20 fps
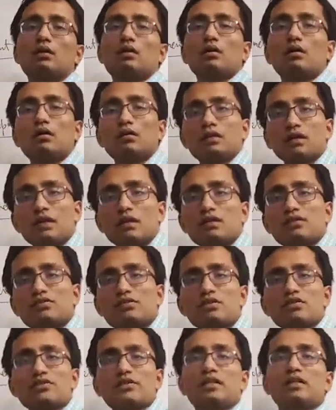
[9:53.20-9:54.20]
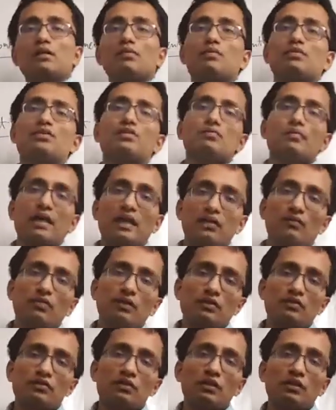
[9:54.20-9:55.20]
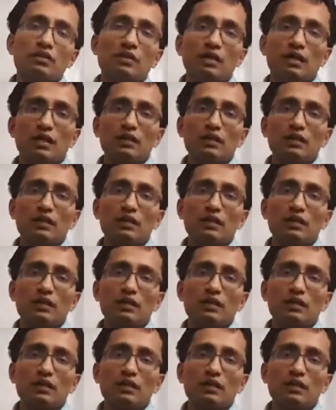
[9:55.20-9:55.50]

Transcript: the industrial sector, which is manufacturing,